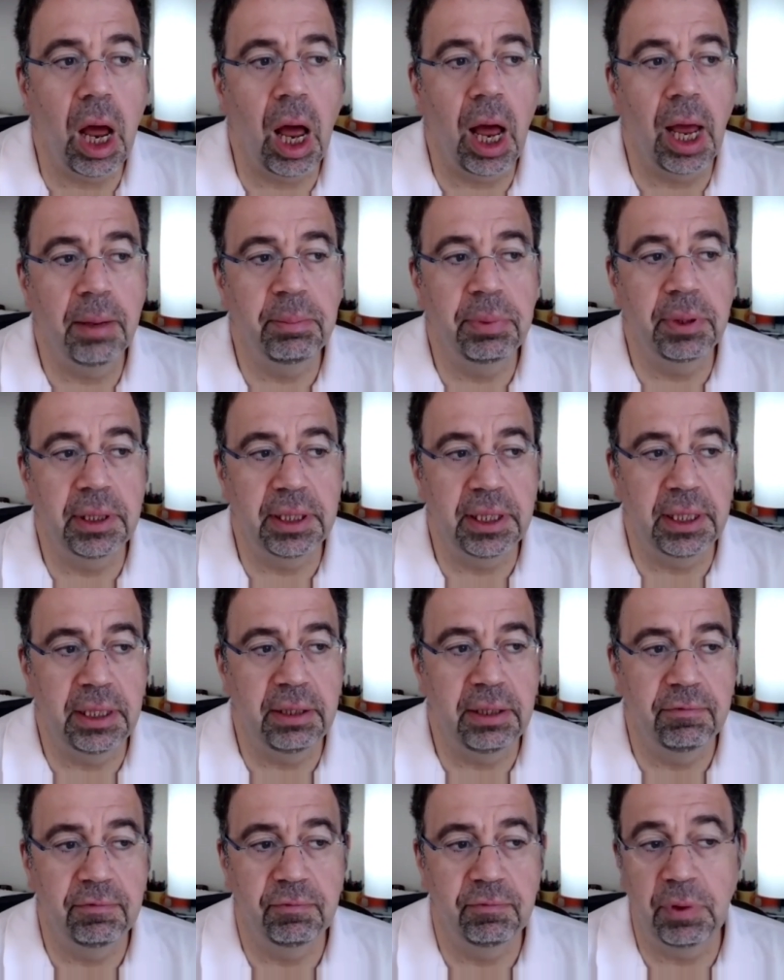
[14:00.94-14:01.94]
I
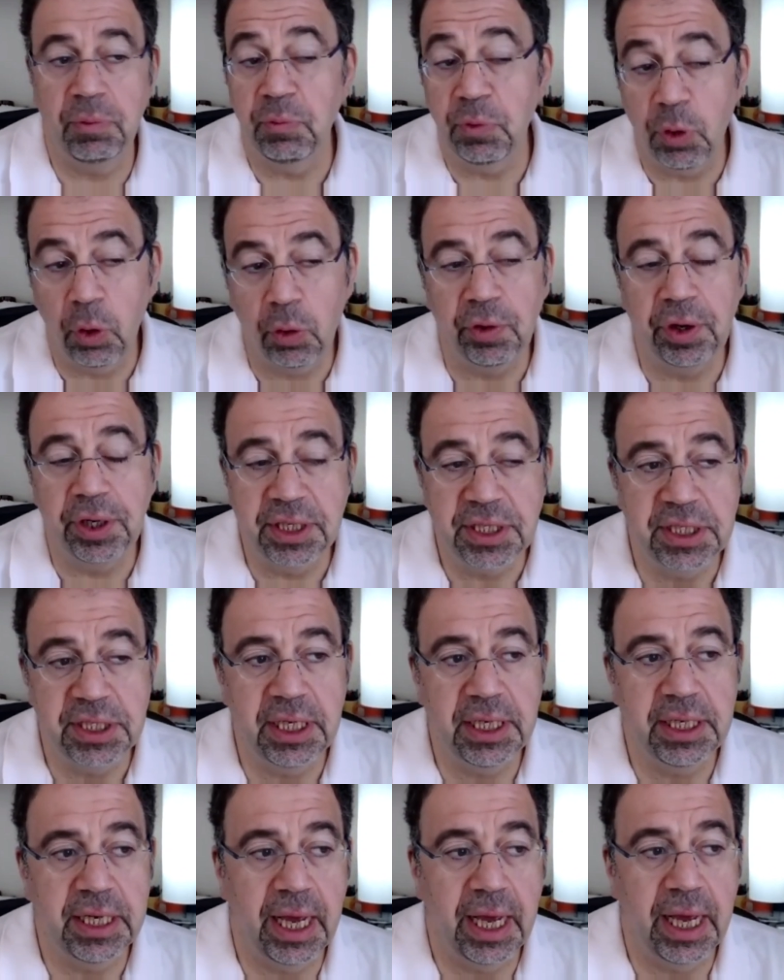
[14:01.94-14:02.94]
believe, and we already
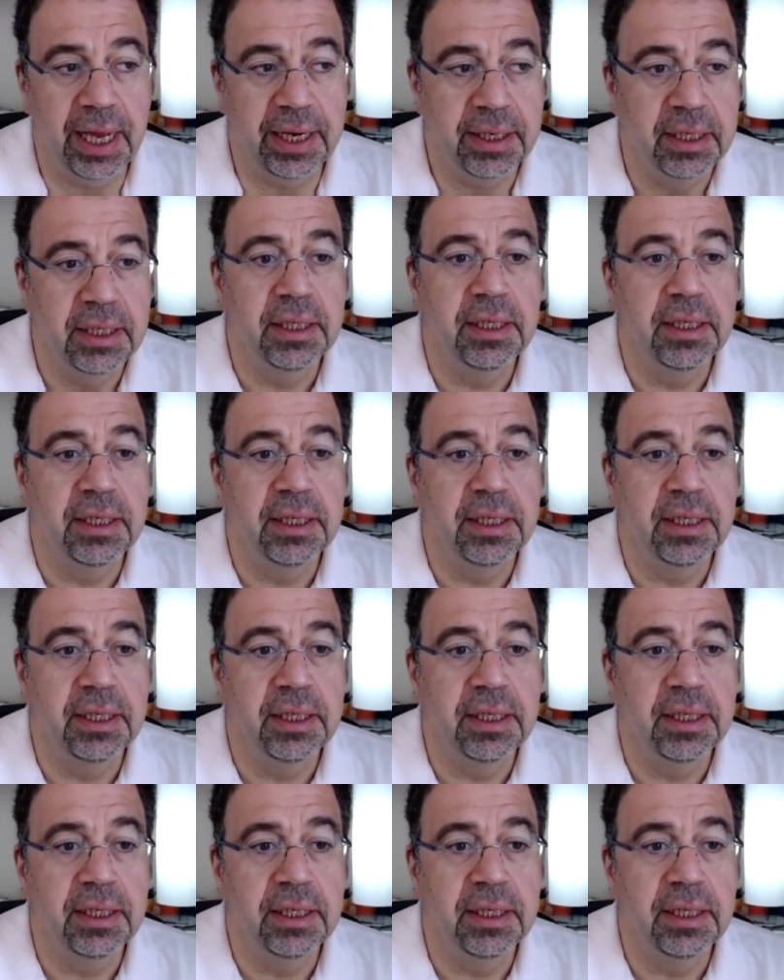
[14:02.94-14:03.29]
see that,